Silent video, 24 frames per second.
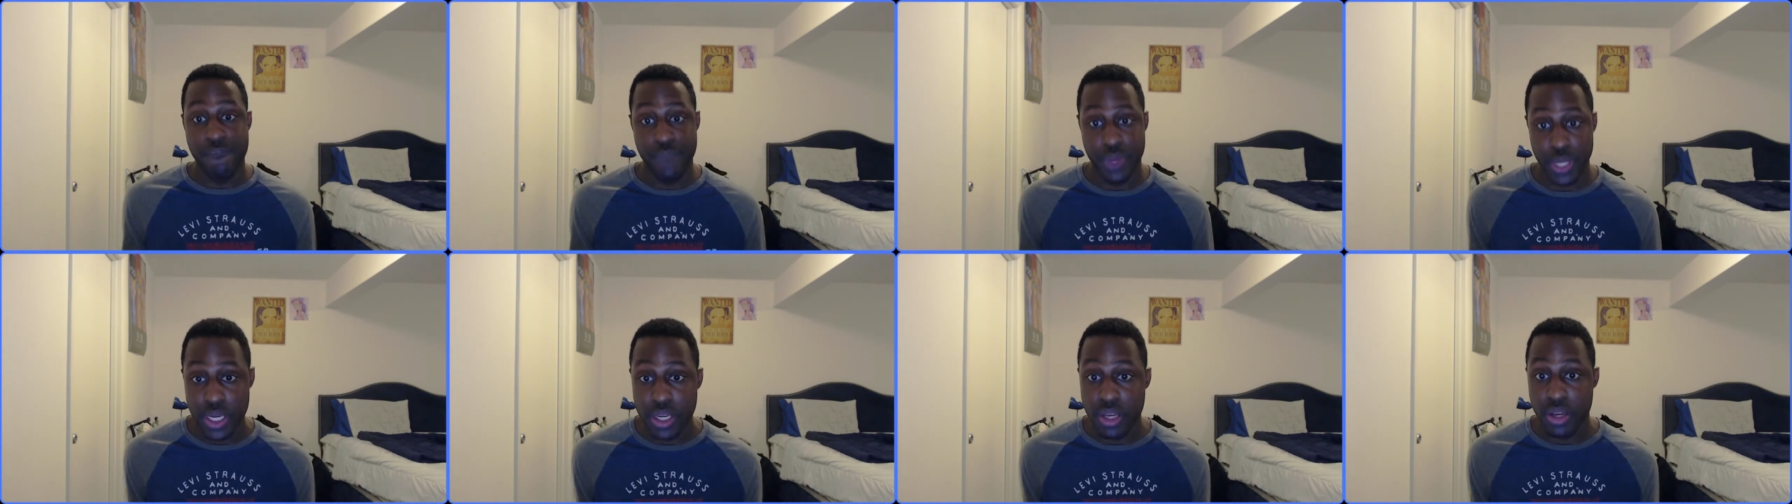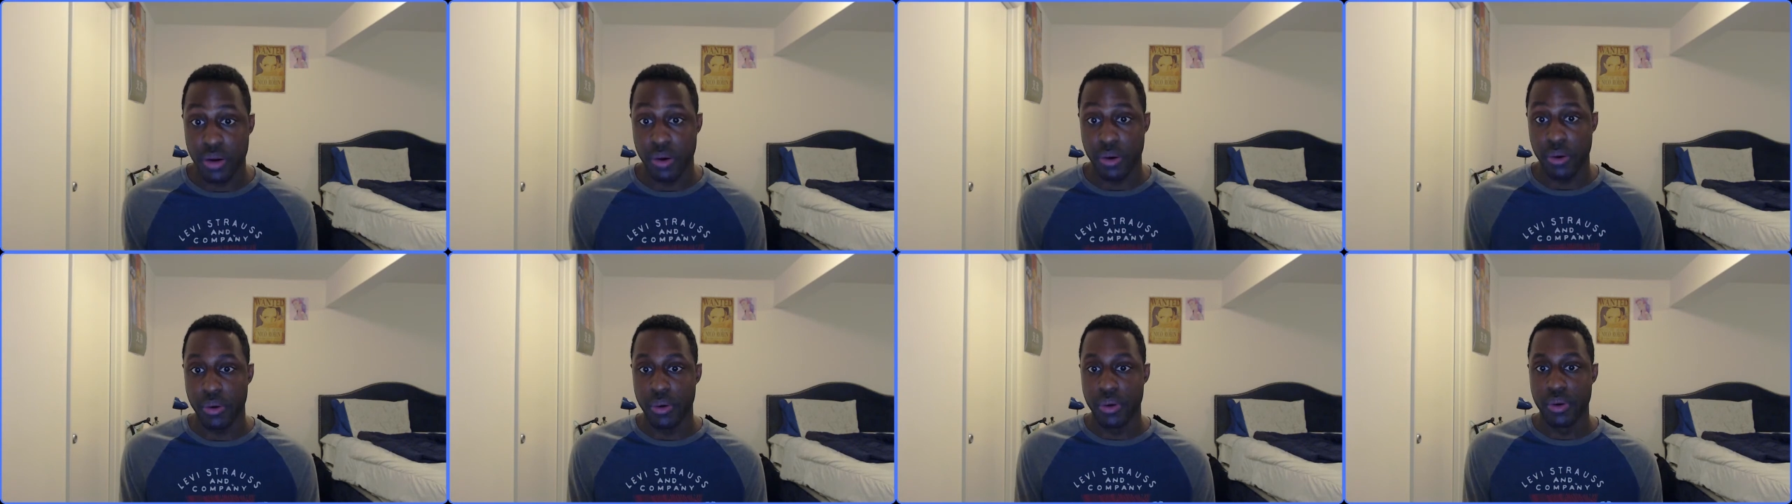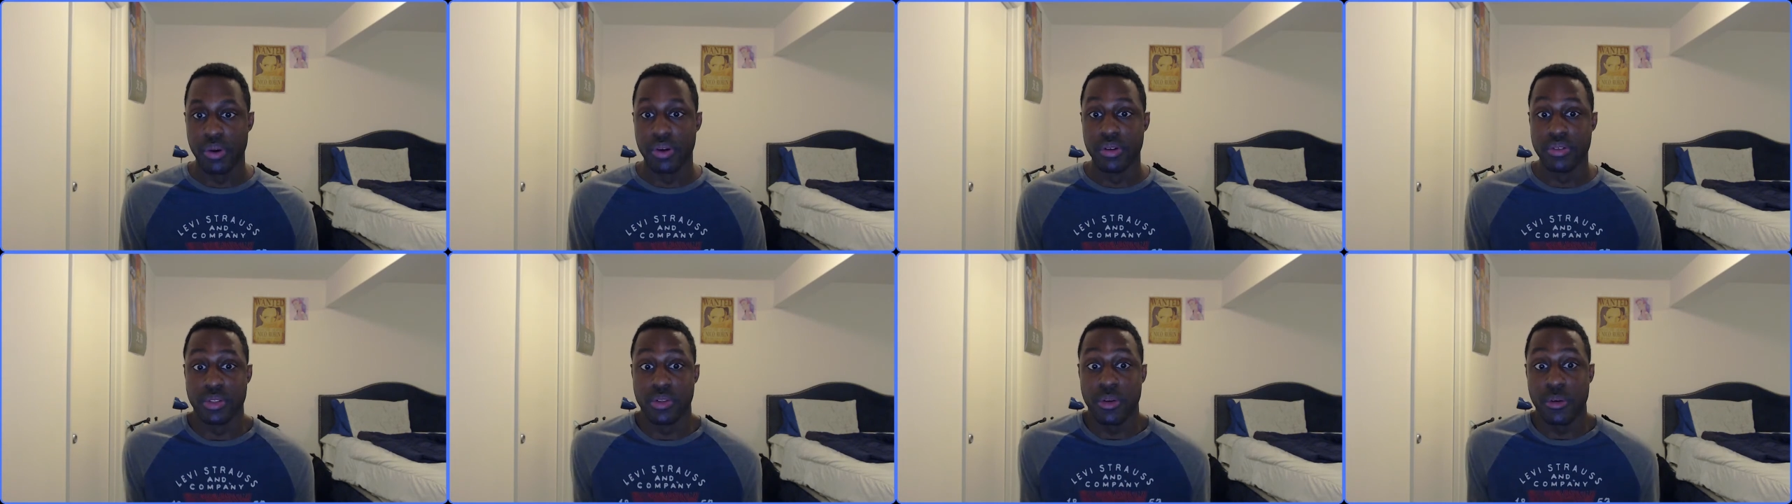fear,
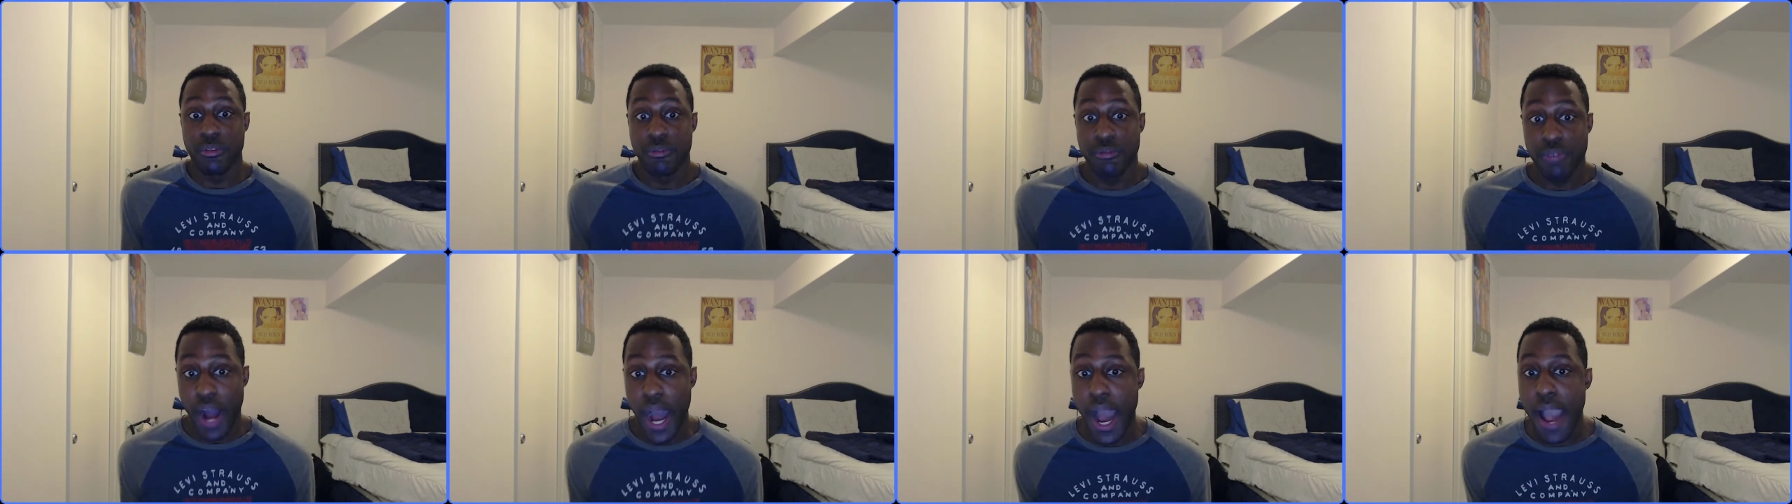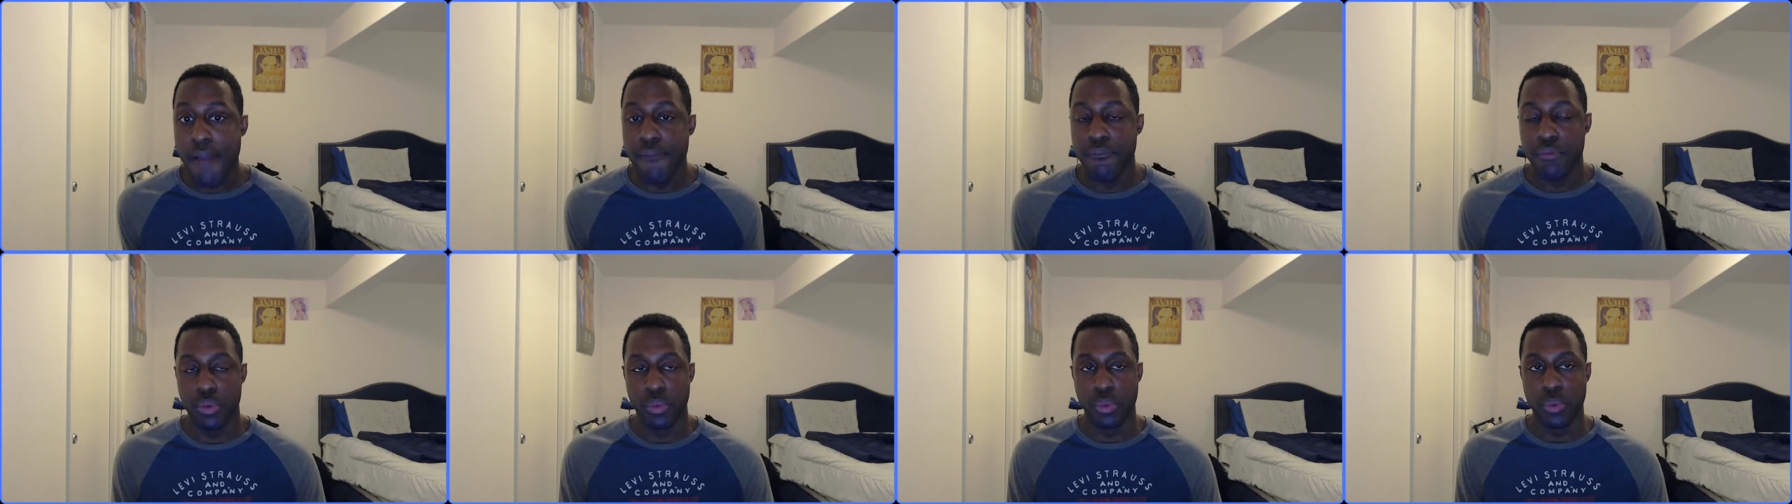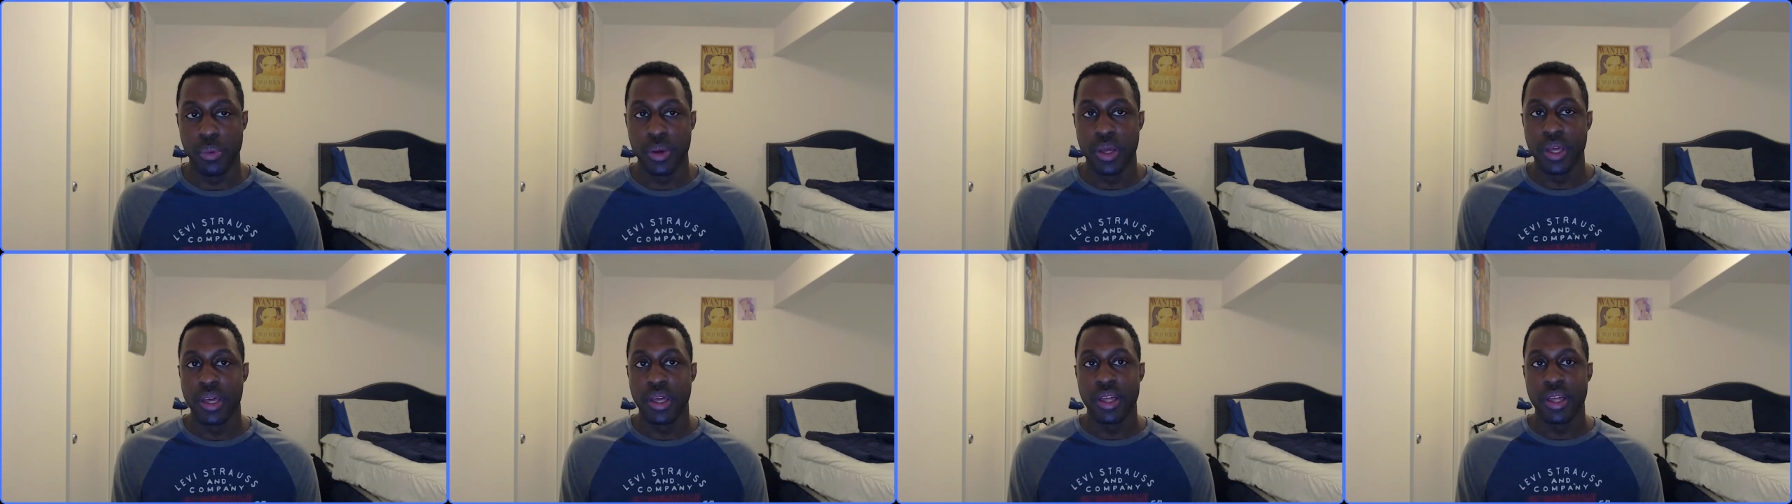survival,